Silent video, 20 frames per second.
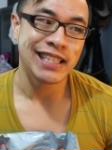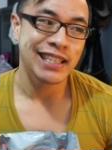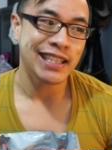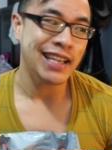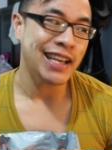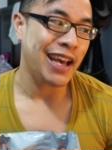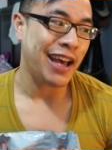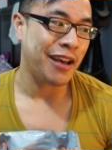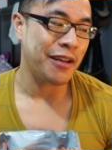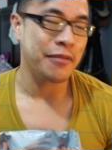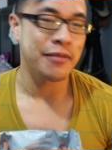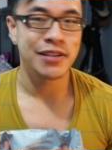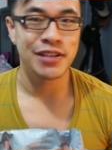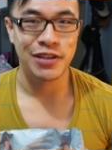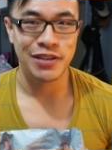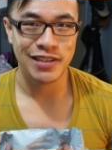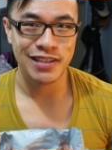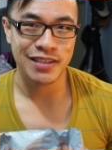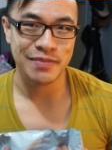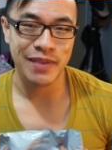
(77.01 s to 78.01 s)
yeah.
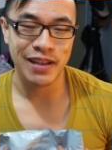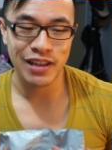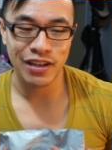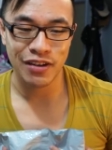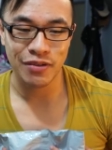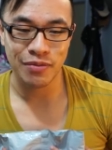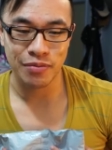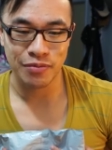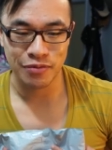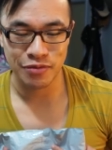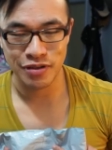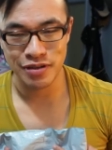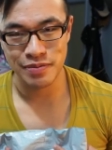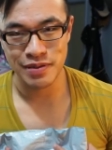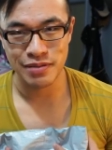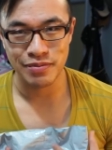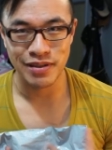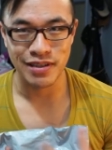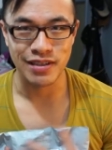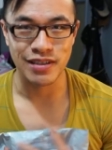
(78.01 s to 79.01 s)
So this is my little
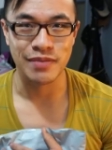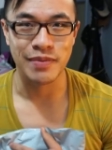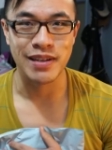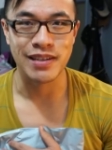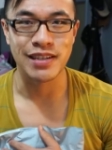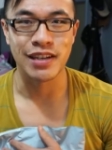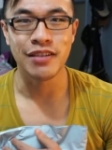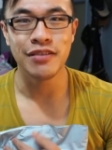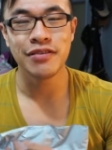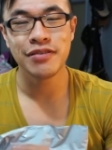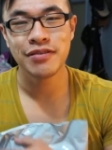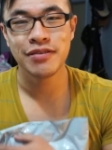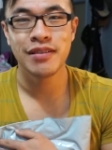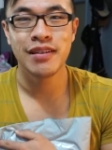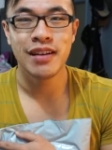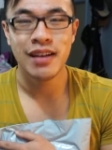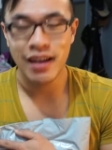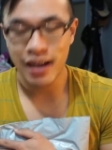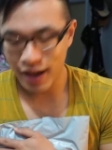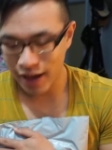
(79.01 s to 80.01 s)
Christmas present to
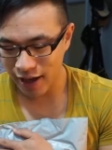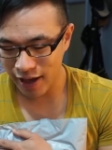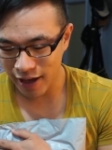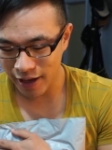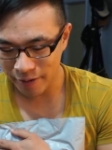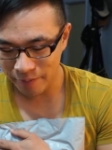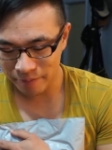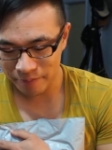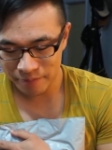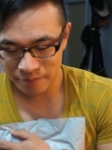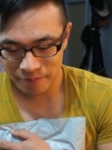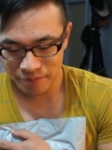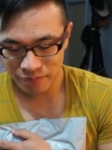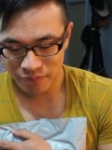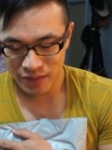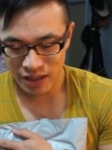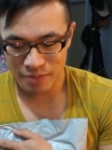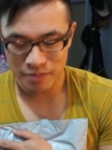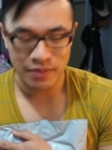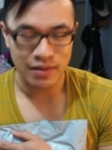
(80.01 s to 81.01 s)
myself. Um,
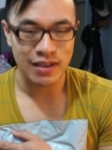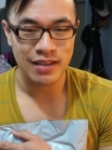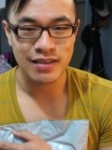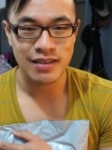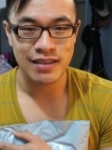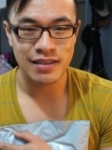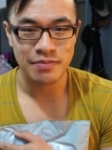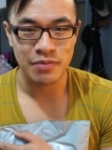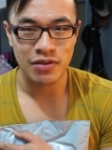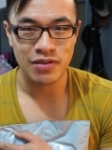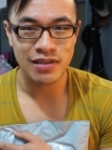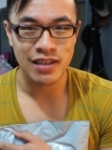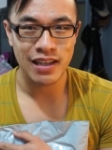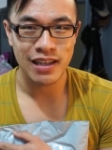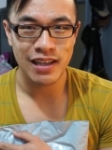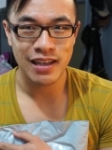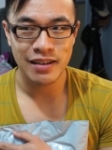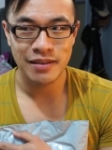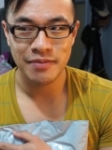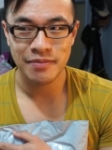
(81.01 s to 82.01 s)
this is
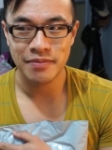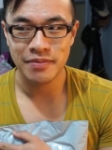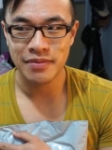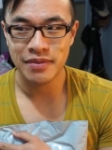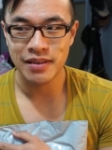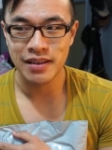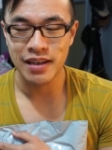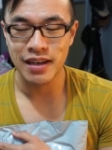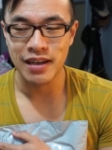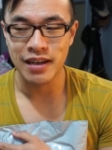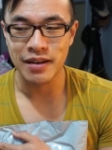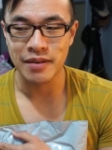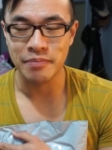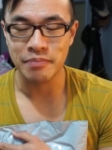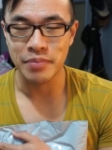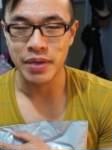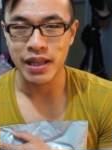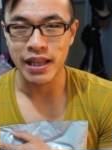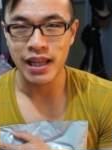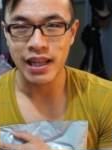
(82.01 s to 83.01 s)
mostly the
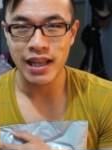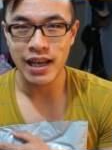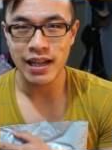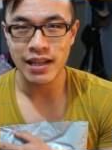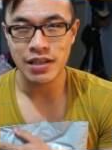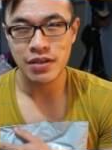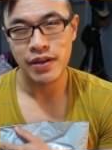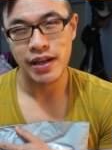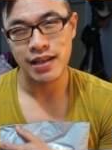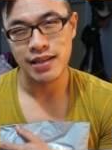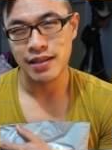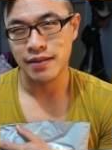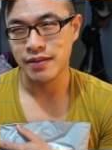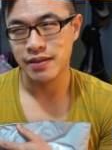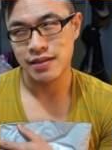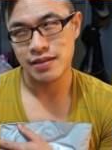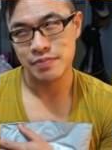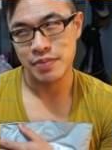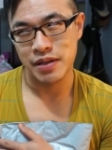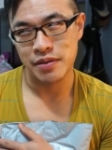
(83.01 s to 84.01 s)
Billy line, so I guess I'm
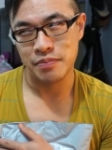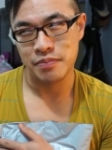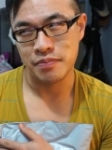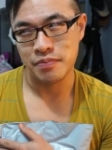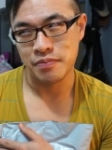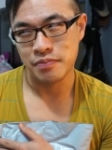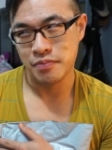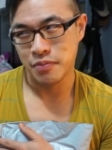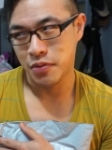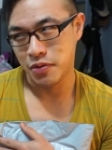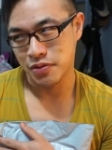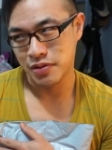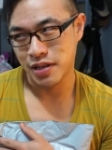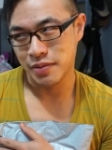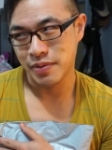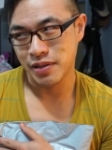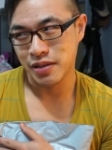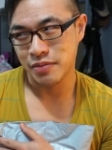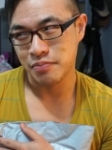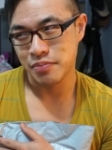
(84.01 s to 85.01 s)
gonna speak mostly
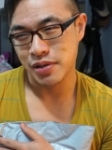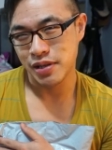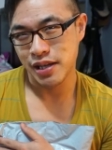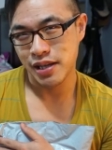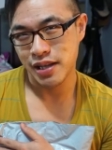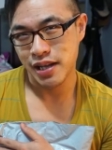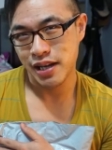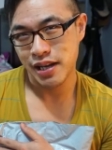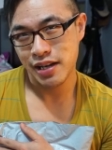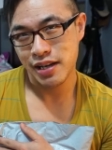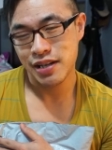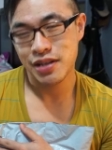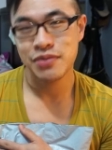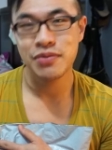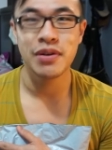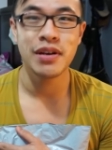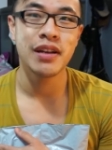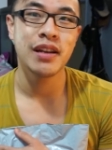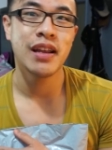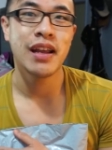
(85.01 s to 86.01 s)
about the Billy line in this
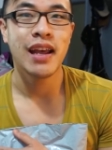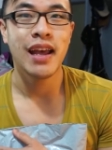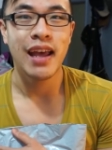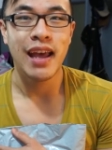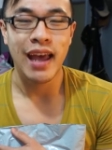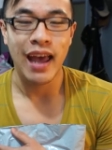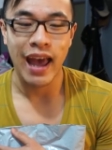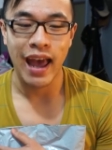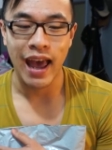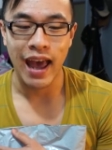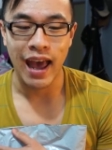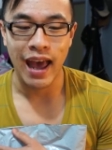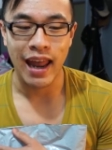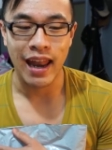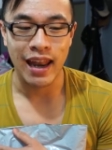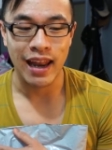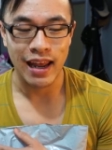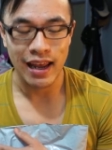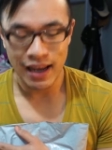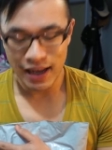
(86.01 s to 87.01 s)
one.
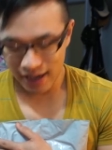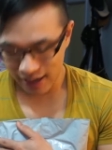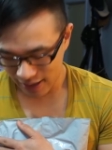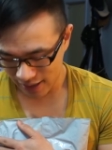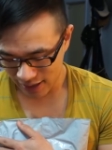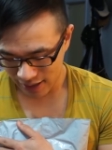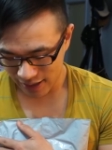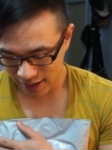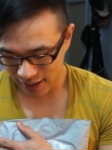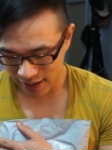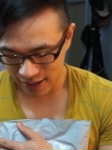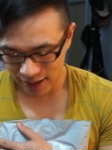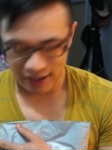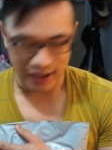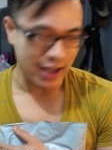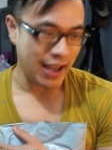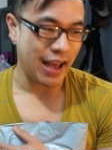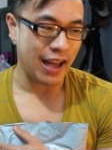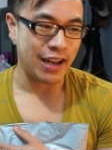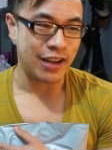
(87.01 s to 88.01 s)
And
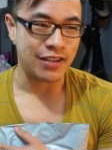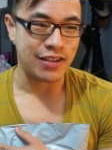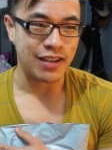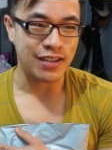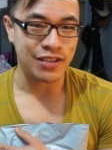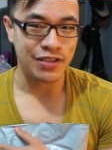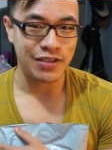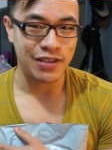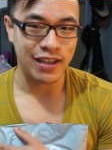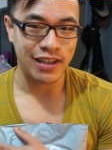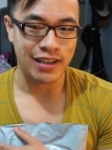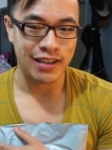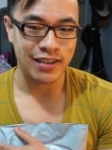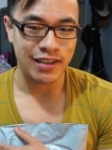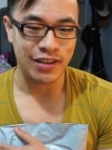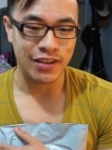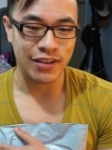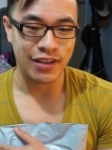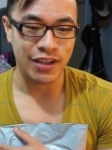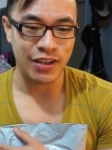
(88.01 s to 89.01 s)
yeah, there's also like this
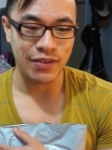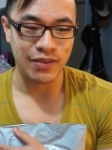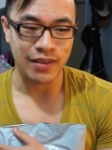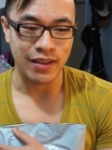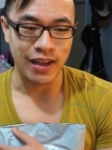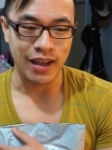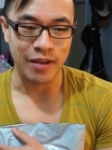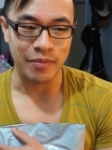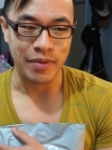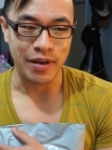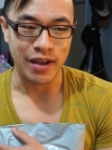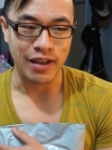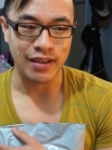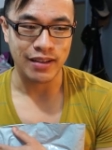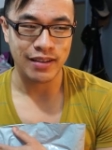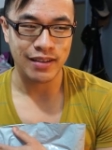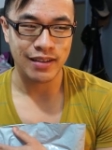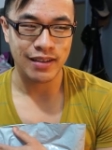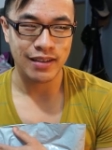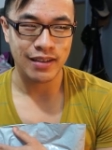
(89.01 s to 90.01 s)
other cute thing, but
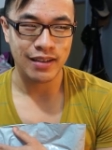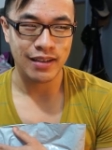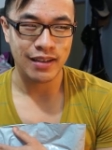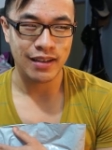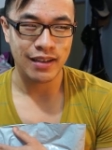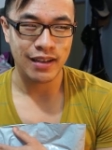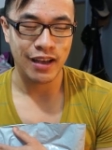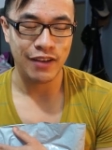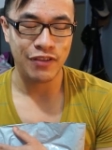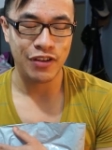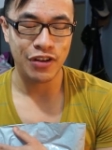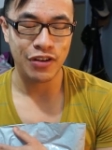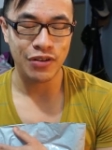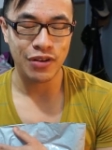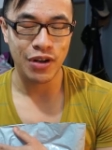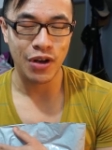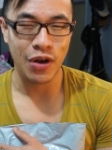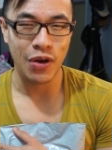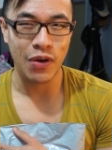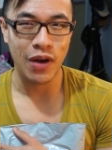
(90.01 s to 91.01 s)
if you don't
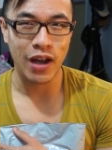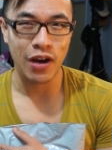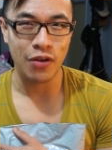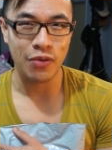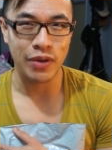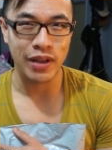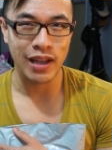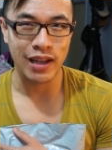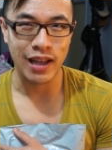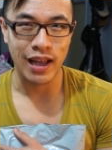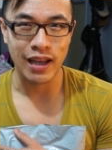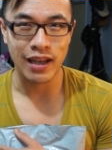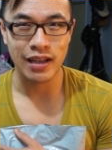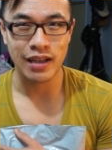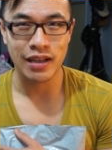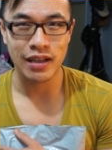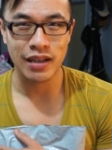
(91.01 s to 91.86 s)
know, I don't really like